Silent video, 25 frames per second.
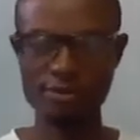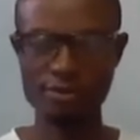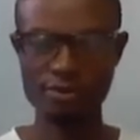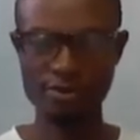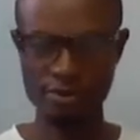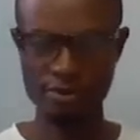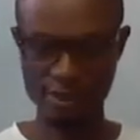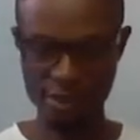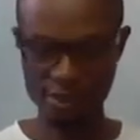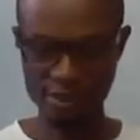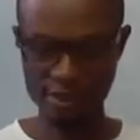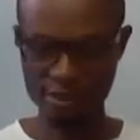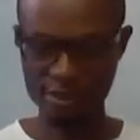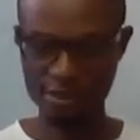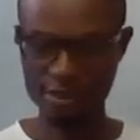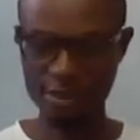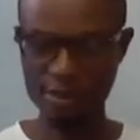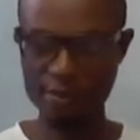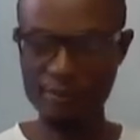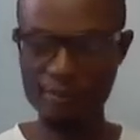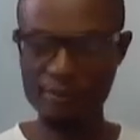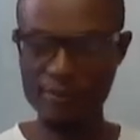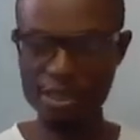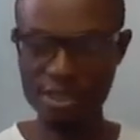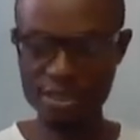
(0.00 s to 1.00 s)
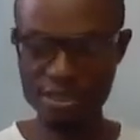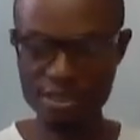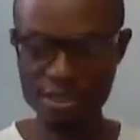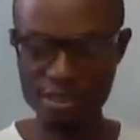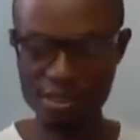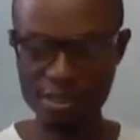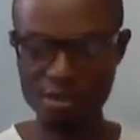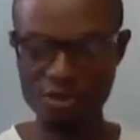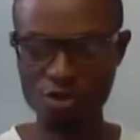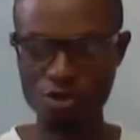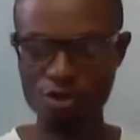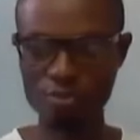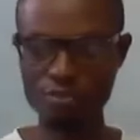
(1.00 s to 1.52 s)
right, the
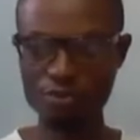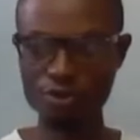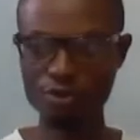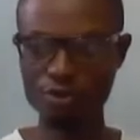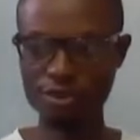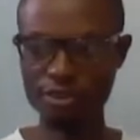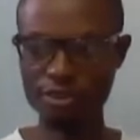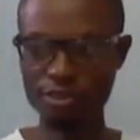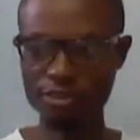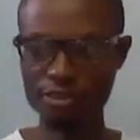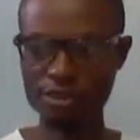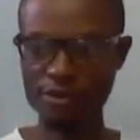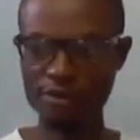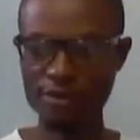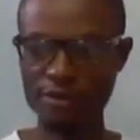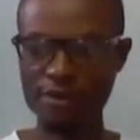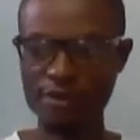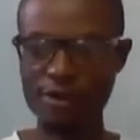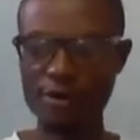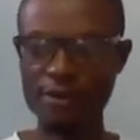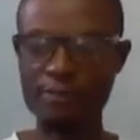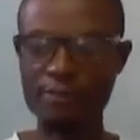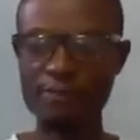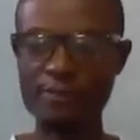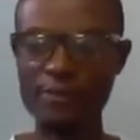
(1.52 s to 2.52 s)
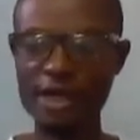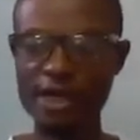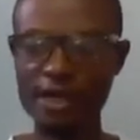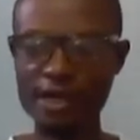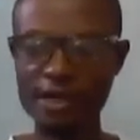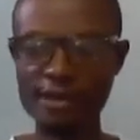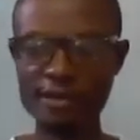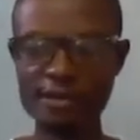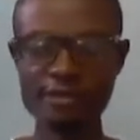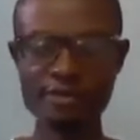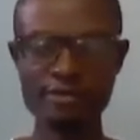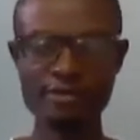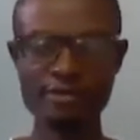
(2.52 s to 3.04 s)
Mbiza community
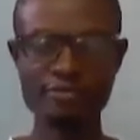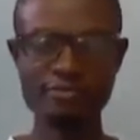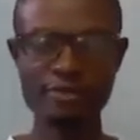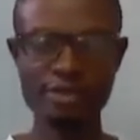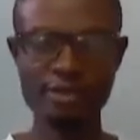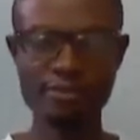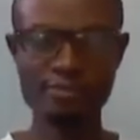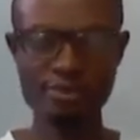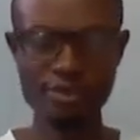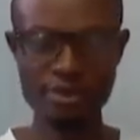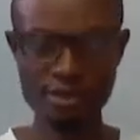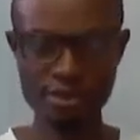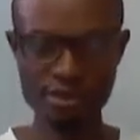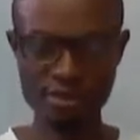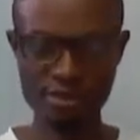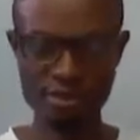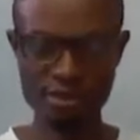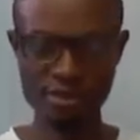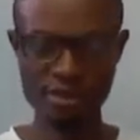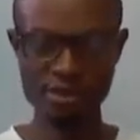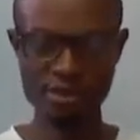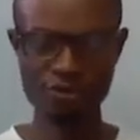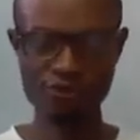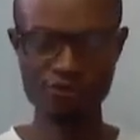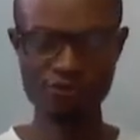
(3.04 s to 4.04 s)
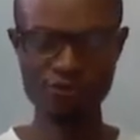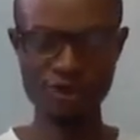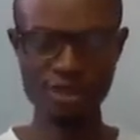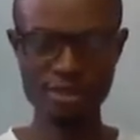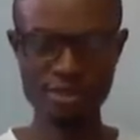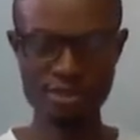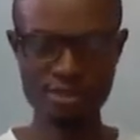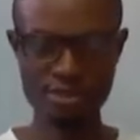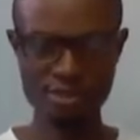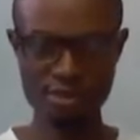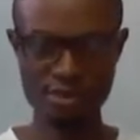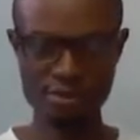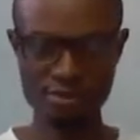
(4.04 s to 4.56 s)
may be
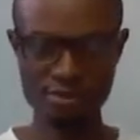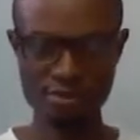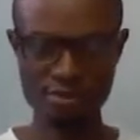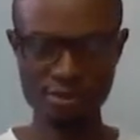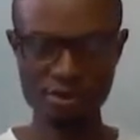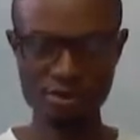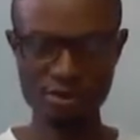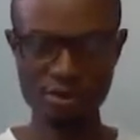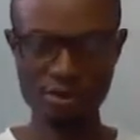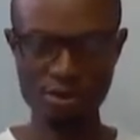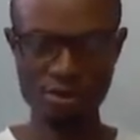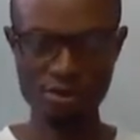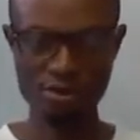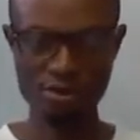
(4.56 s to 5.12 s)
facing. All